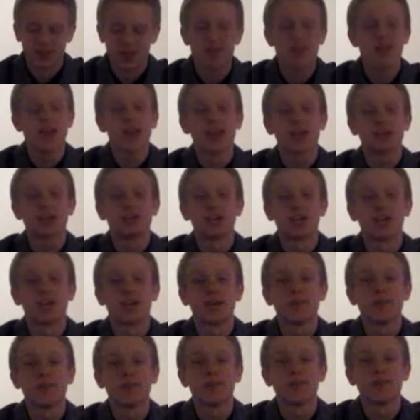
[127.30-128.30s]
Thanks,
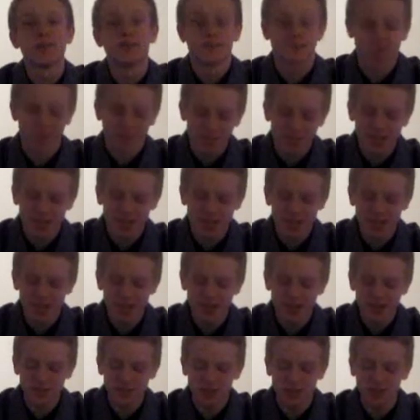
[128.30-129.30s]
James. That
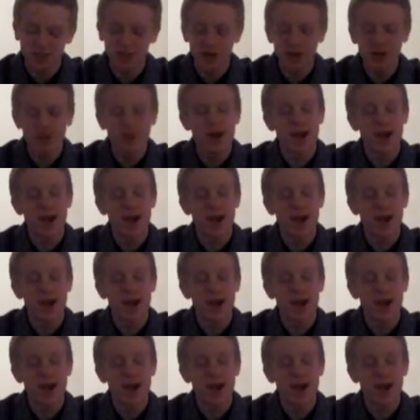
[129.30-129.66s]
sounds like a pretty